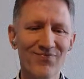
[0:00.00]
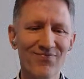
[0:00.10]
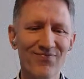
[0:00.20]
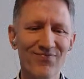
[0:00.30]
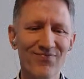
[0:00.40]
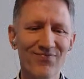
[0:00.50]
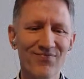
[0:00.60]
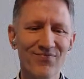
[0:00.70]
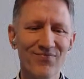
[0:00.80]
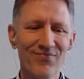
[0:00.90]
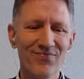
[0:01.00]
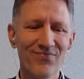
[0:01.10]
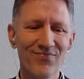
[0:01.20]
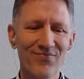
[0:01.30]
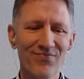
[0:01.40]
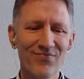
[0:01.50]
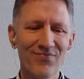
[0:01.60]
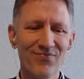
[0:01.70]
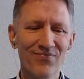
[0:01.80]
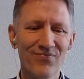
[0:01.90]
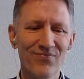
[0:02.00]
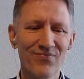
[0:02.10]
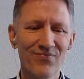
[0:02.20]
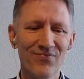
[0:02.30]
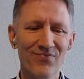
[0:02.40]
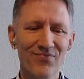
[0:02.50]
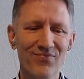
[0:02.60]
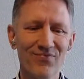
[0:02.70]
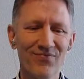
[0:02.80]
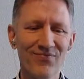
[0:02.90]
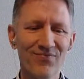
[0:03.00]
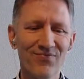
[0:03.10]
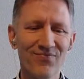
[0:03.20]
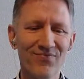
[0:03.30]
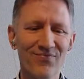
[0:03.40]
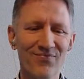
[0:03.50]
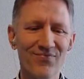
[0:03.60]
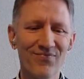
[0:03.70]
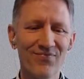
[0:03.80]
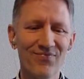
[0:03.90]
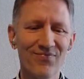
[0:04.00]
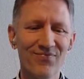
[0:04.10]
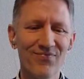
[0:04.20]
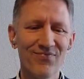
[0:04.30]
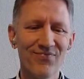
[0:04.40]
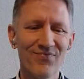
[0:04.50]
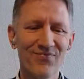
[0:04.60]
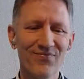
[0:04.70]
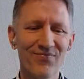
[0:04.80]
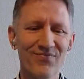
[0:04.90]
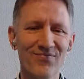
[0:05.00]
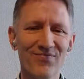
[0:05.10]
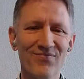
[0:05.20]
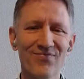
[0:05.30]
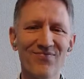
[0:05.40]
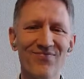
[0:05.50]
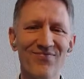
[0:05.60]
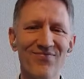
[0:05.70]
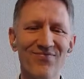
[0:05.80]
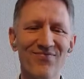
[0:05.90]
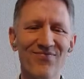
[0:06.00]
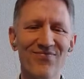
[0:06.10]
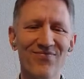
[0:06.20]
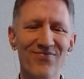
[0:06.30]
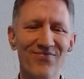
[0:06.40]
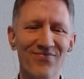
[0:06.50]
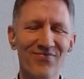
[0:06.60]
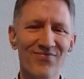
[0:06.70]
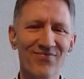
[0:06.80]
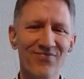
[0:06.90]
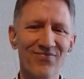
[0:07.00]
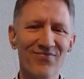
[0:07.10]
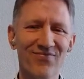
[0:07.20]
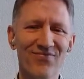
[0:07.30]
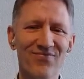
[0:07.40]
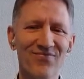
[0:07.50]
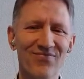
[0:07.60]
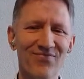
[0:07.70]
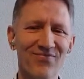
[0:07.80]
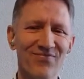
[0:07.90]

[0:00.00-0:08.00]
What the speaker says: [no speech]